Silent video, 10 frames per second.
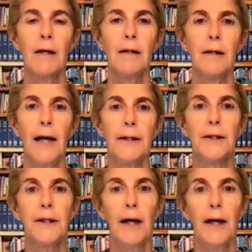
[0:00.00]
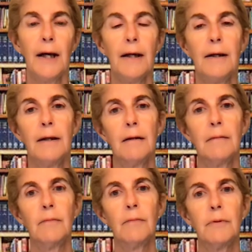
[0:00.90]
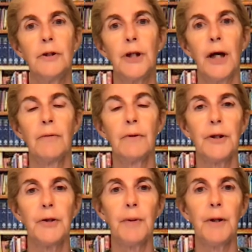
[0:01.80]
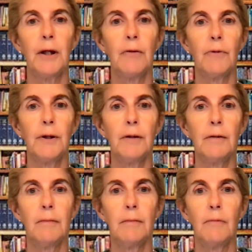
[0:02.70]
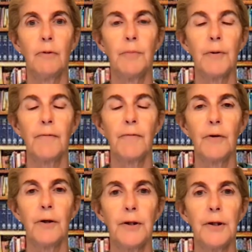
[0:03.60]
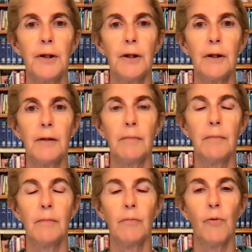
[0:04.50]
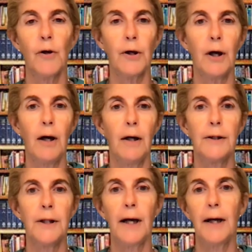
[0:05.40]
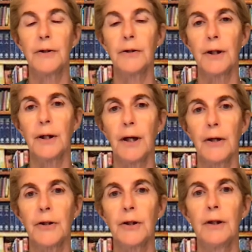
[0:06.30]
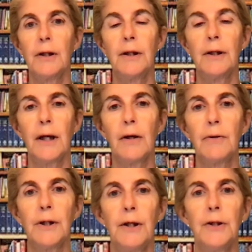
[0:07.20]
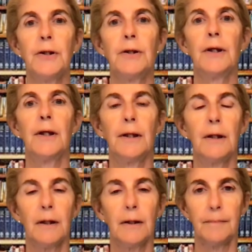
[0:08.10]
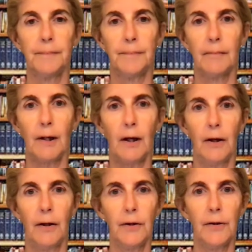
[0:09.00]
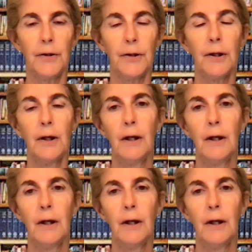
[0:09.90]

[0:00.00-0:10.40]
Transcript: That said, generally speaking, we would prefer to see more contact or connection in the equitation than in the hunters.